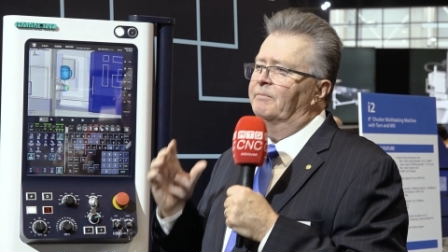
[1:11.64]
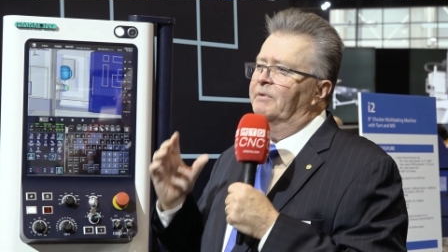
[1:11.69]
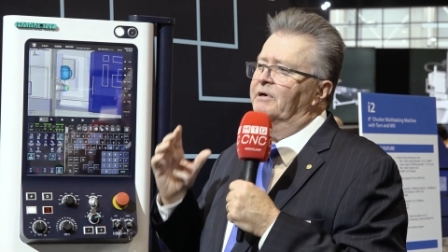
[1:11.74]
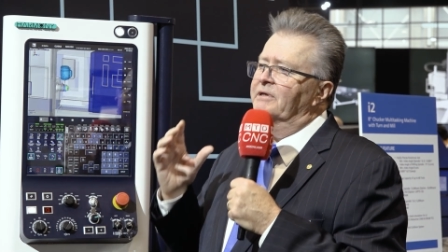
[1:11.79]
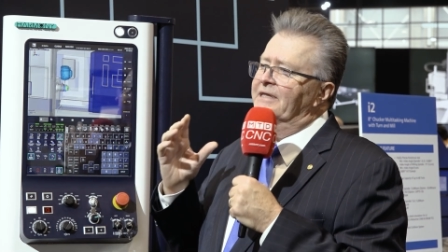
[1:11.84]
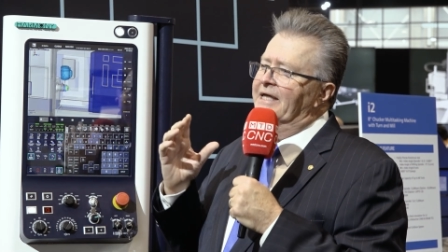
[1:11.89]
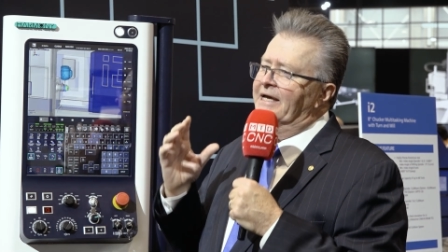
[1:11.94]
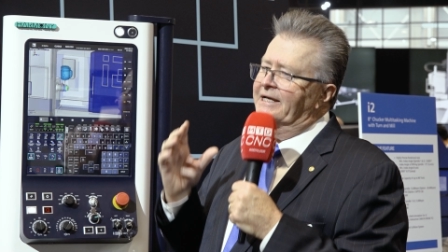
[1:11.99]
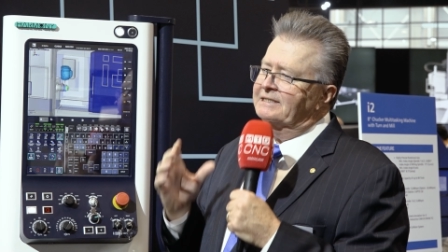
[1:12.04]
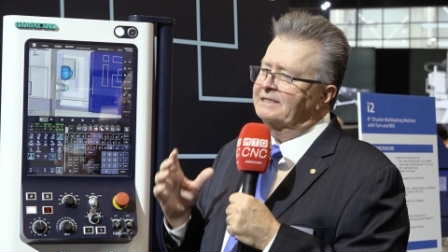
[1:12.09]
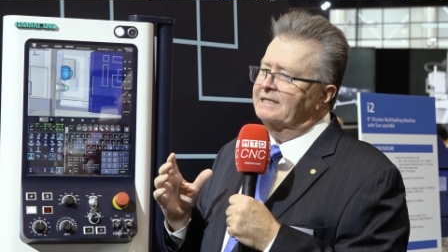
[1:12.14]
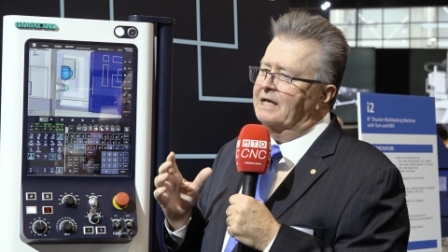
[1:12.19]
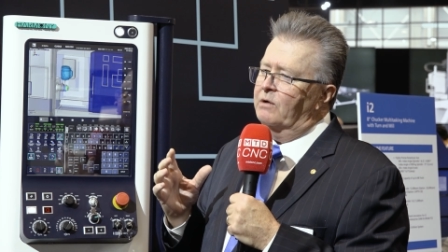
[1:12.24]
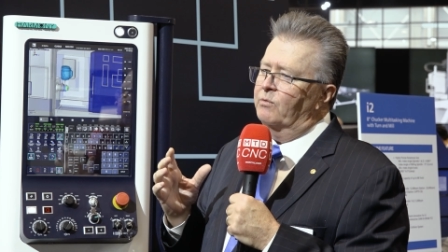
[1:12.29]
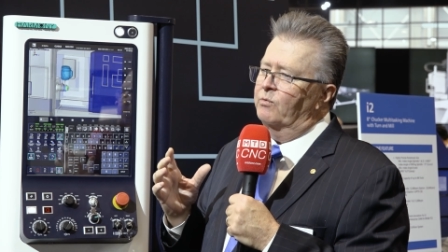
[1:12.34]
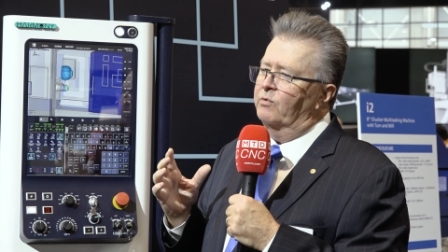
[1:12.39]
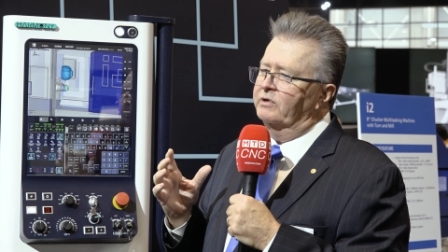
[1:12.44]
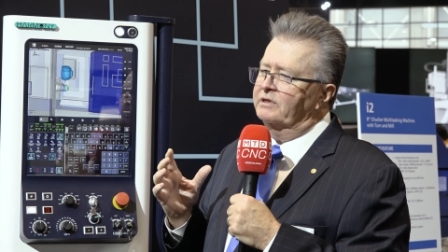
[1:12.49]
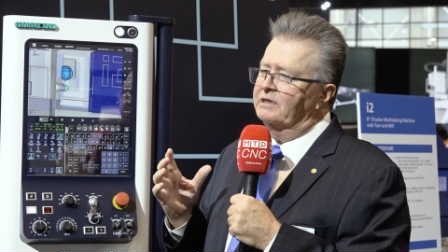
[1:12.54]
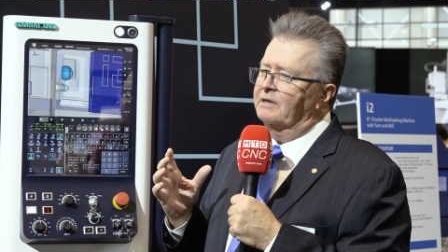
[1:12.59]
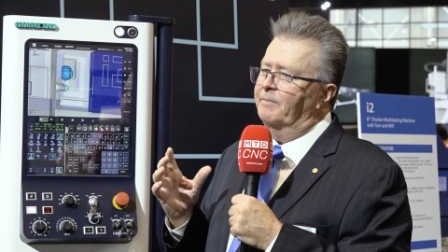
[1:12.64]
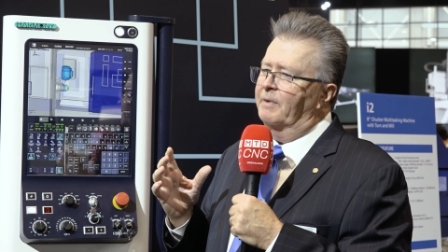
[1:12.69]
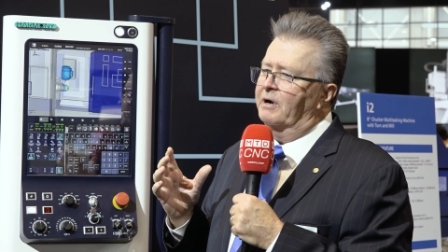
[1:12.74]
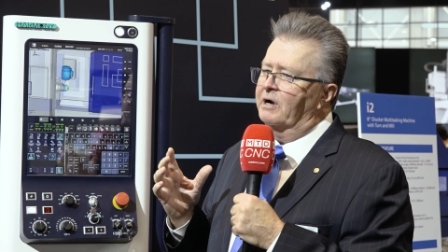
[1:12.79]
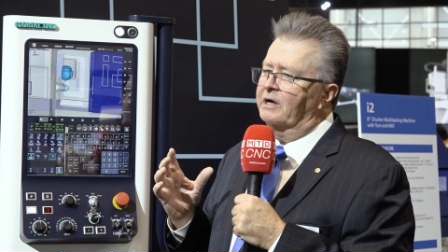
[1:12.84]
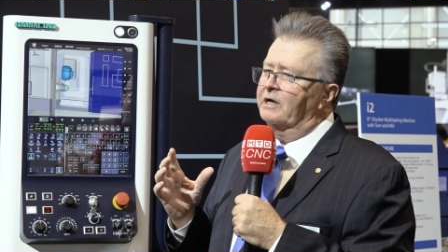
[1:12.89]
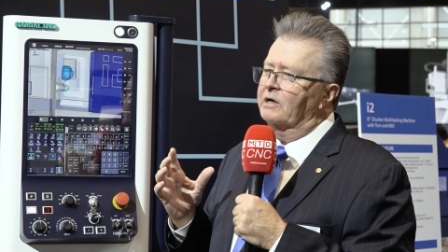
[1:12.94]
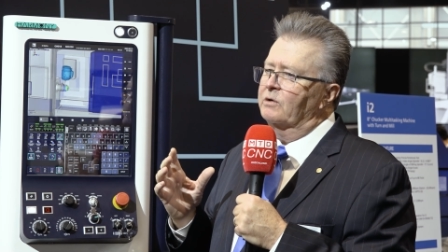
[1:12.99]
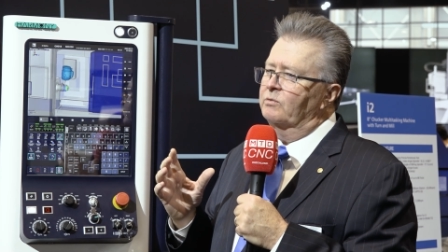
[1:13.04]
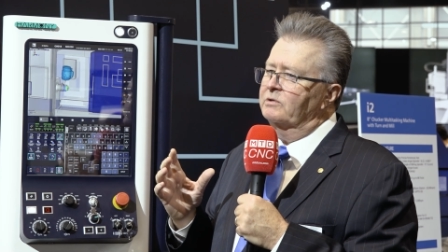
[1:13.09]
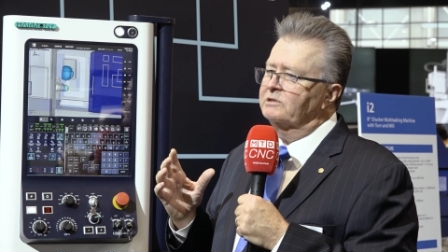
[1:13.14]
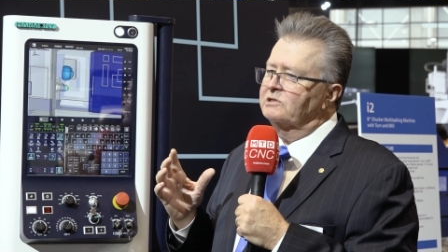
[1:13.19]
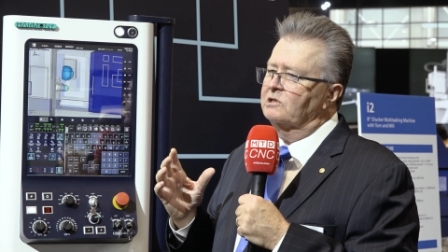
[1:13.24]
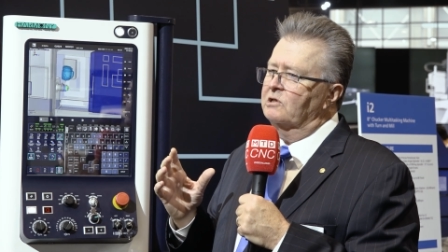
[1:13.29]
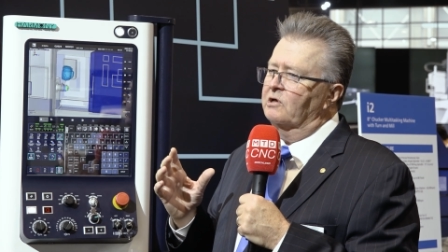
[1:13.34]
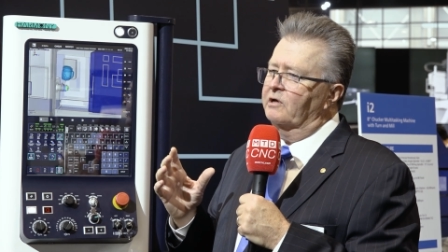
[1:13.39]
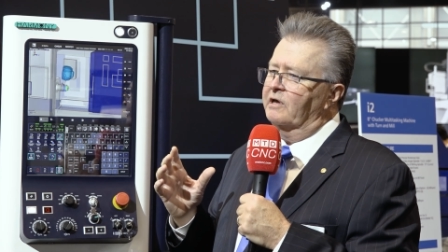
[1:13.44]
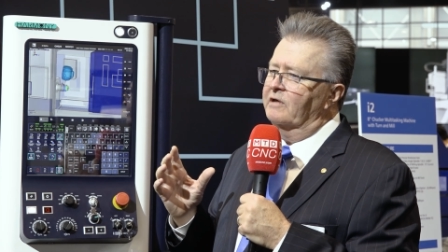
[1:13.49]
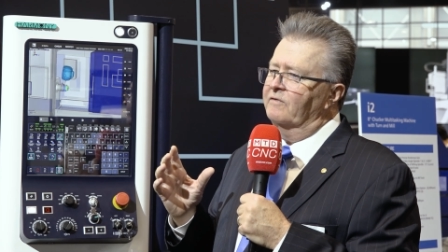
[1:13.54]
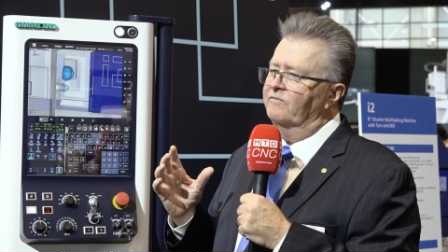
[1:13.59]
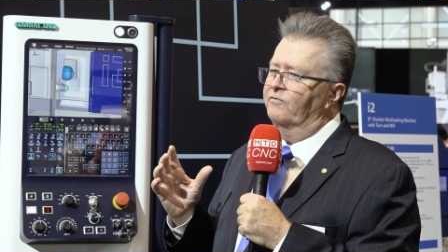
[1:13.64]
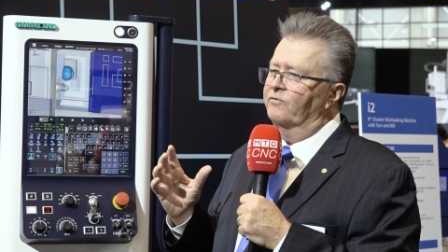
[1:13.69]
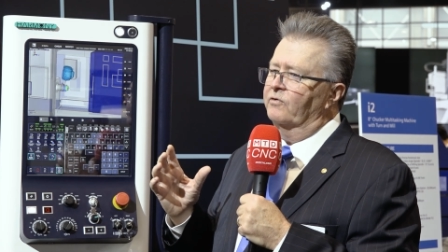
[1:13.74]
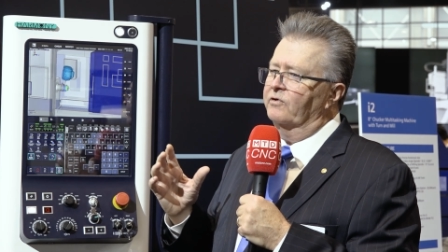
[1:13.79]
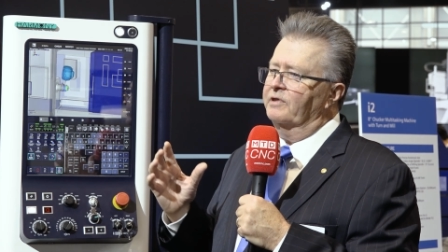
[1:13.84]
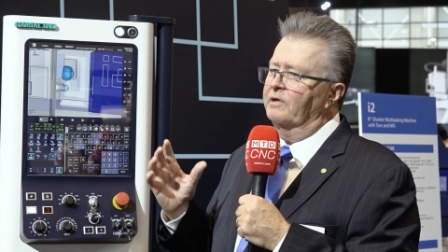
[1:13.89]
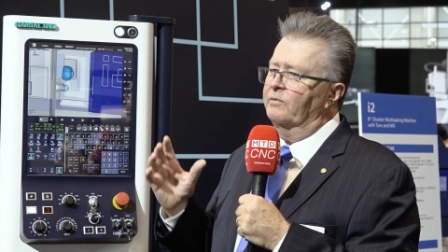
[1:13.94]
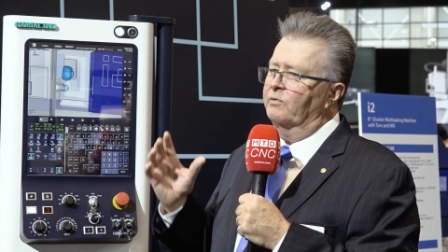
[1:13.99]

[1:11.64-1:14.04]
But that's not what the market was looking for.